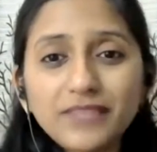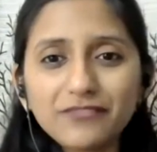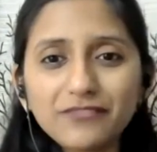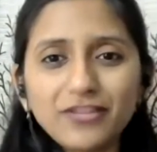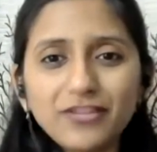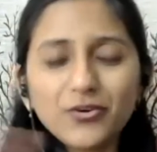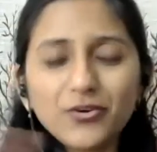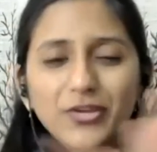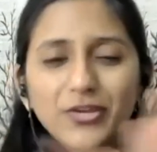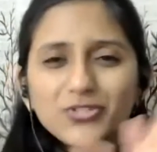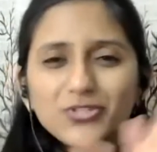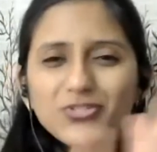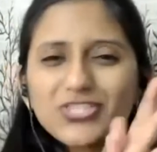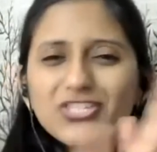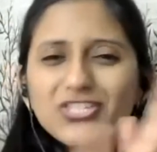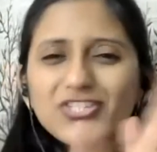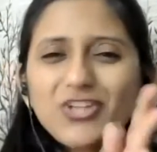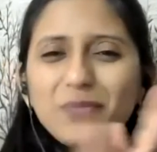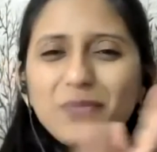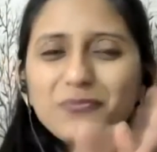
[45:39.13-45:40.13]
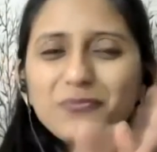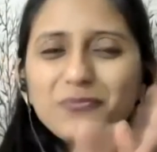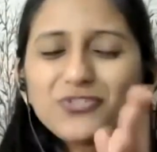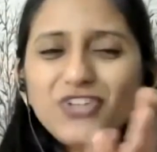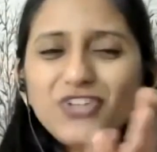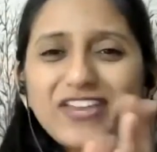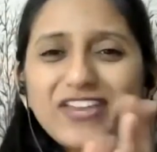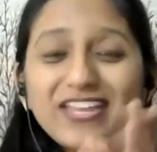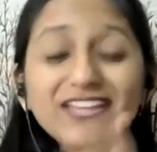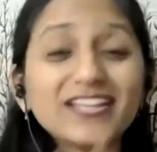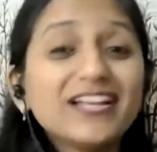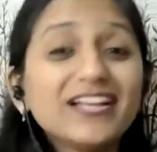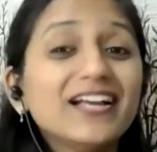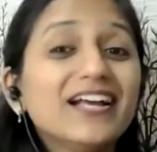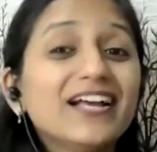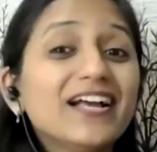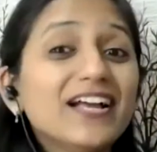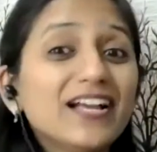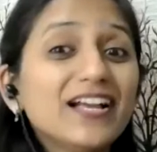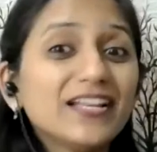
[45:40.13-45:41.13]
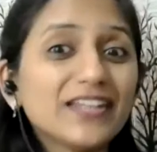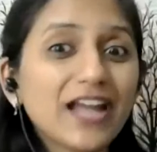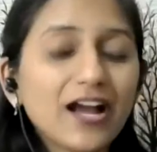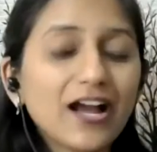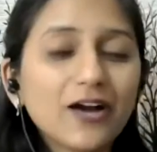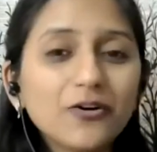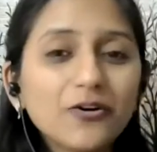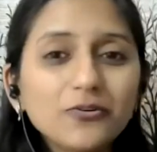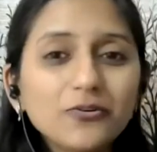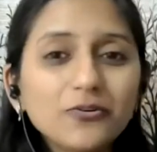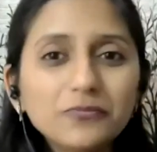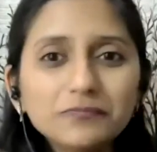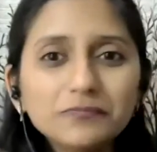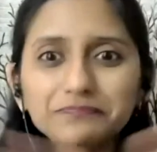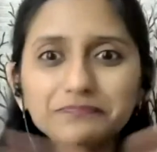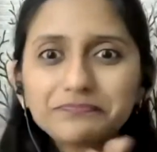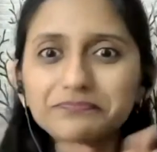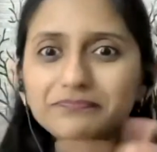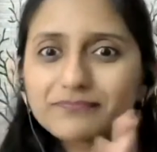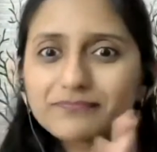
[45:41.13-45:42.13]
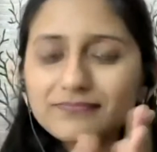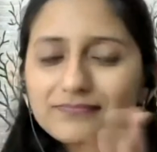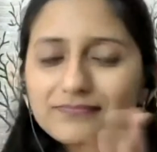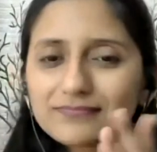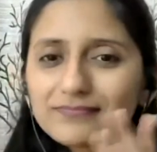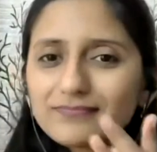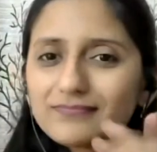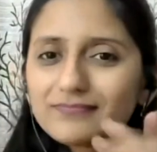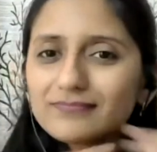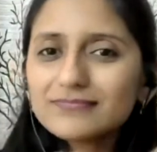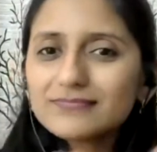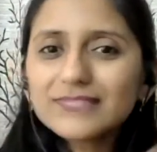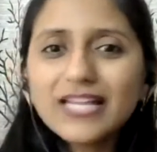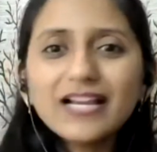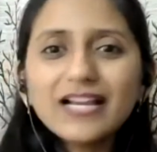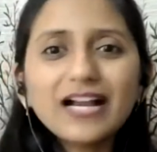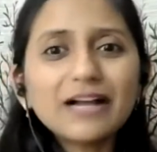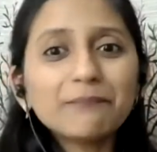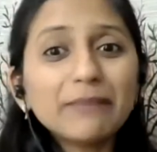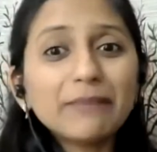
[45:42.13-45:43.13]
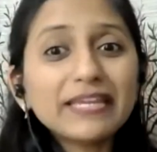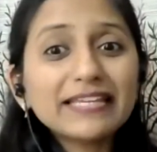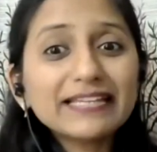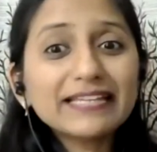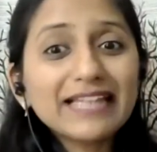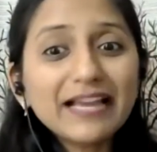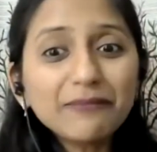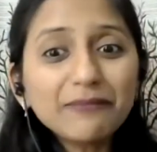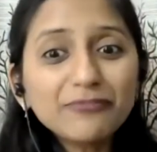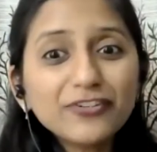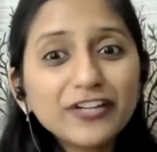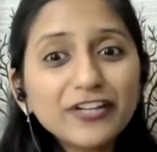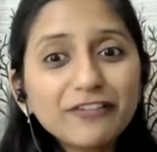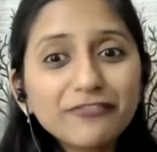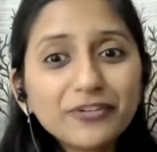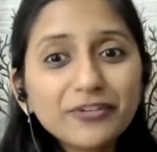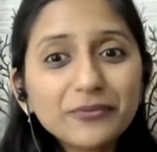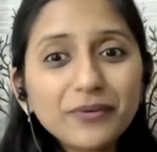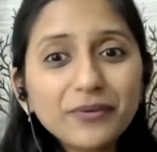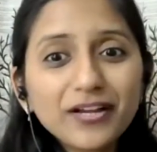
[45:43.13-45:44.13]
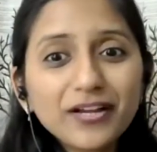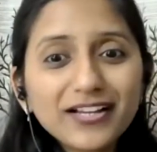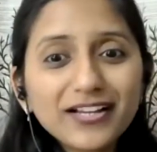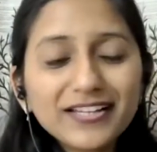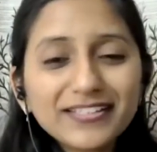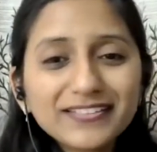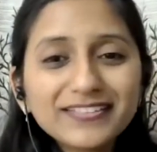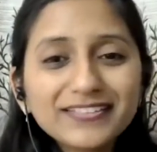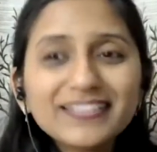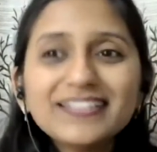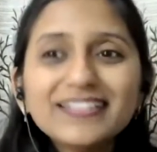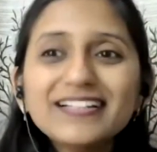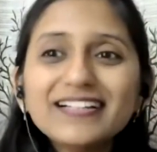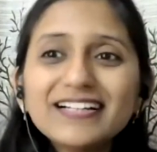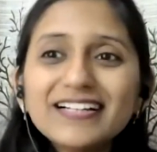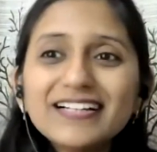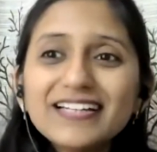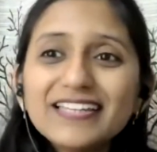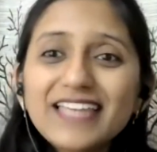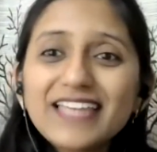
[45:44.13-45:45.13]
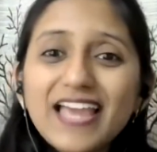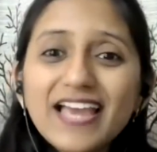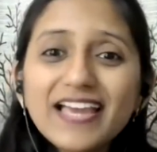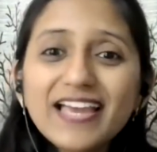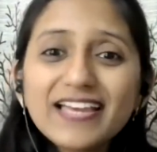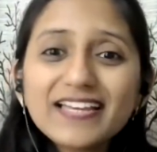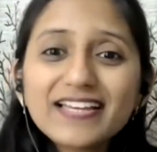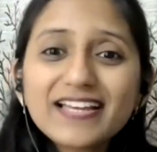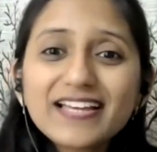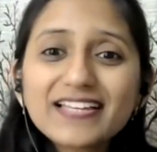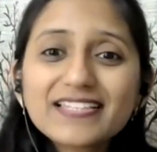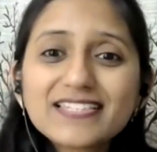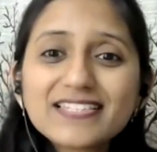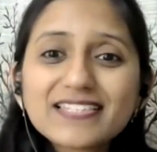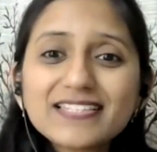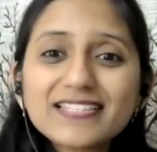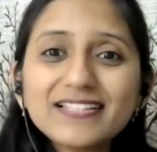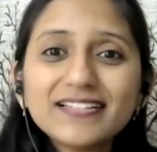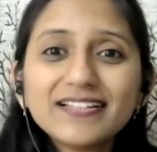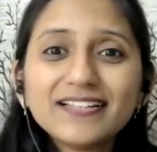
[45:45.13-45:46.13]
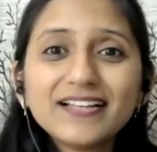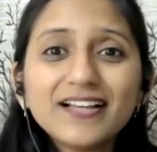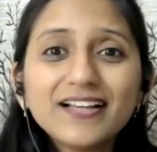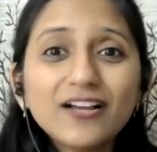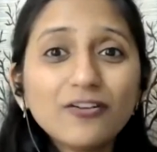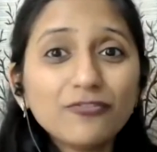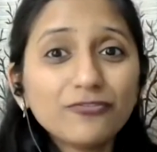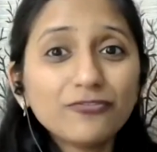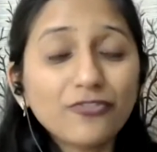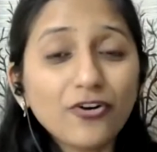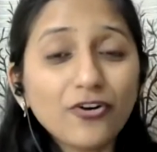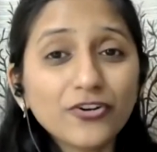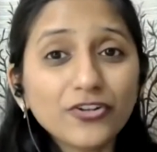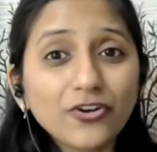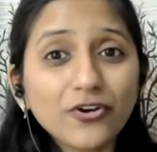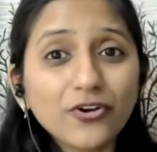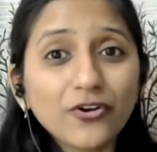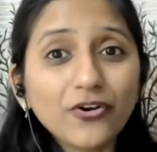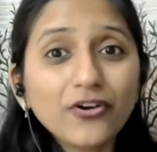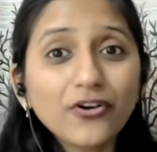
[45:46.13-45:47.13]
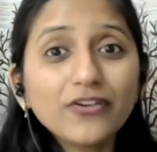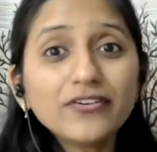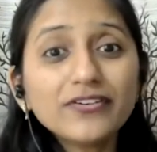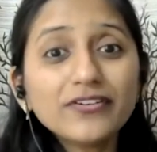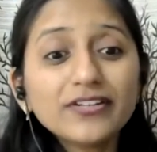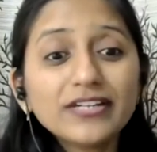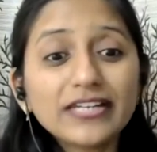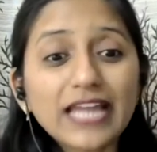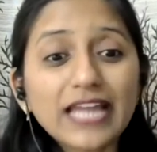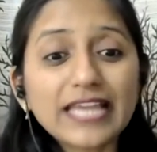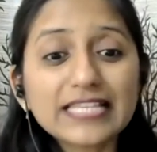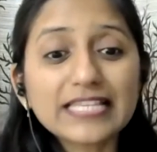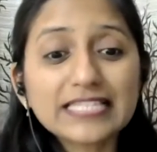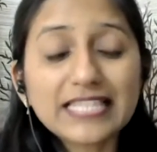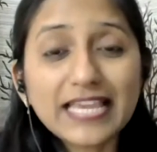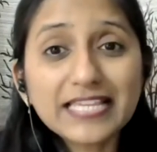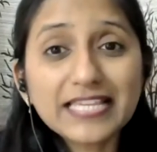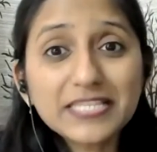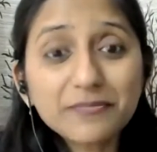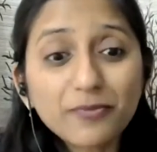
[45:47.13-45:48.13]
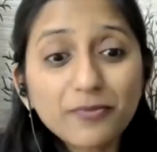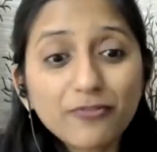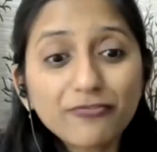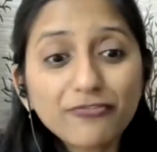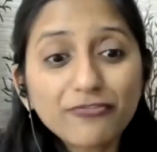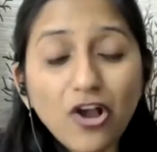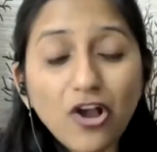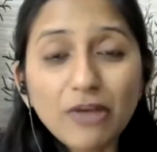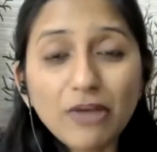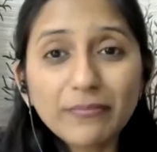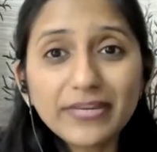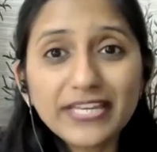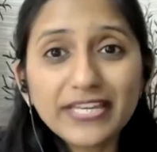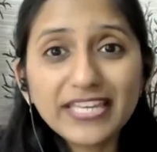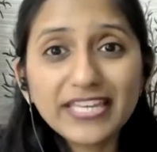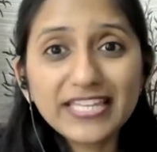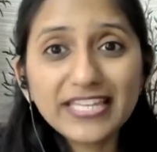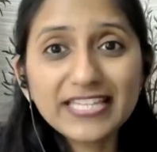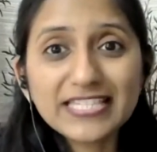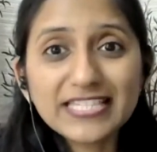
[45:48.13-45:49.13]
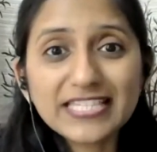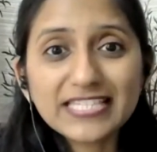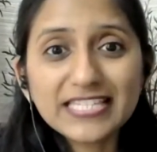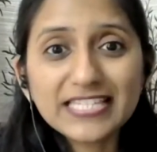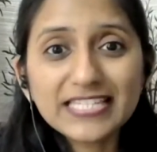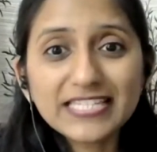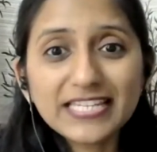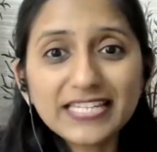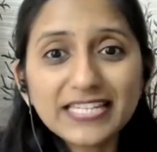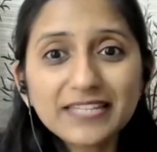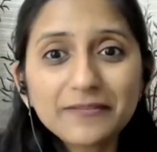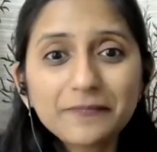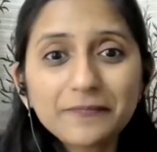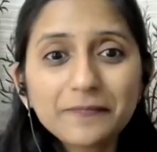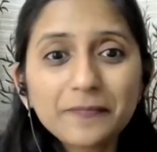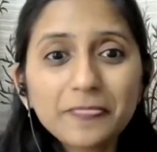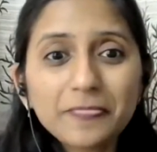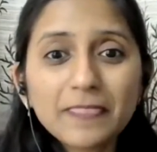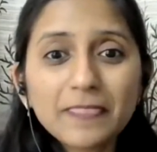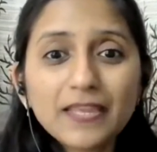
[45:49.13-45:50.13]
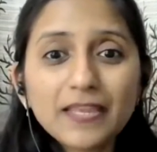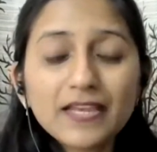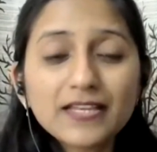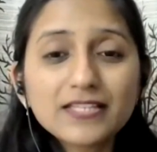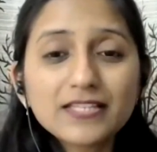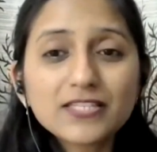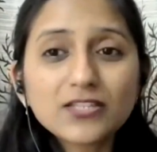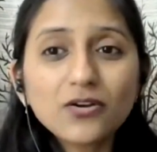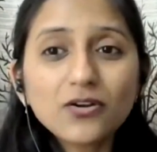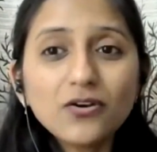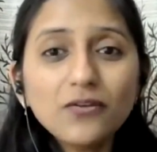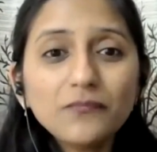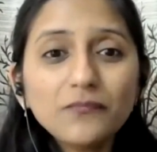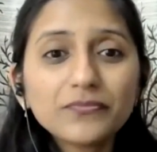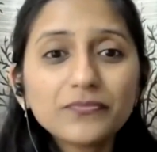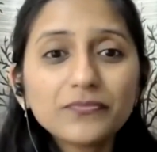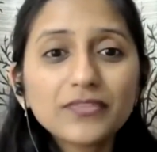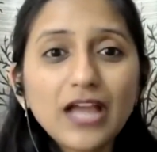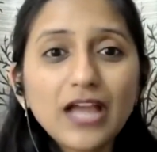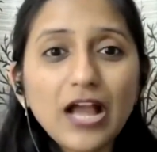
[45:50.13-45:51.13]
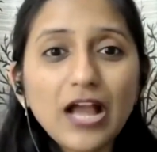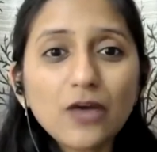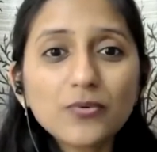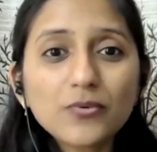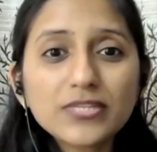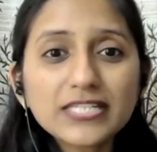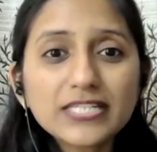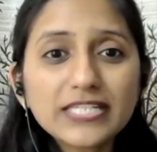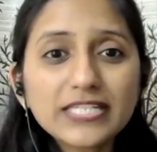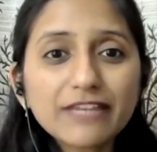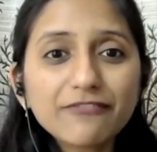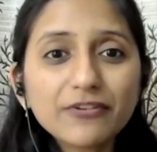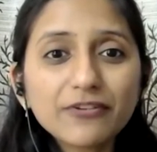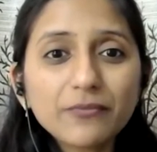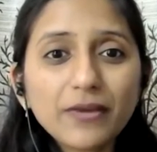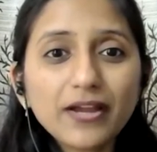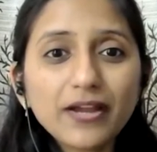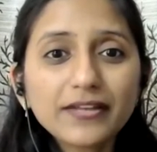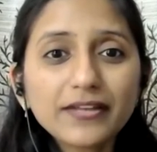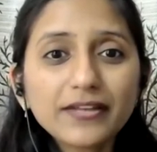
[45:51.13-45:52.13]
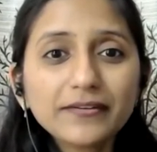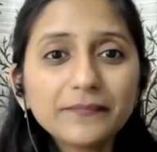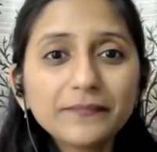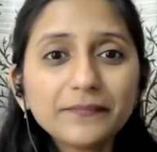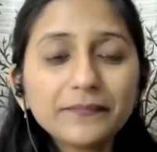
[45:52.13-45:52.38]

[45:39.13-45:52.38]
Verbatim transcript: And we are going to stop sharing. Now, a big clap for everyone. Yes, for your nice performance, isn't it? So, how was it, everyone?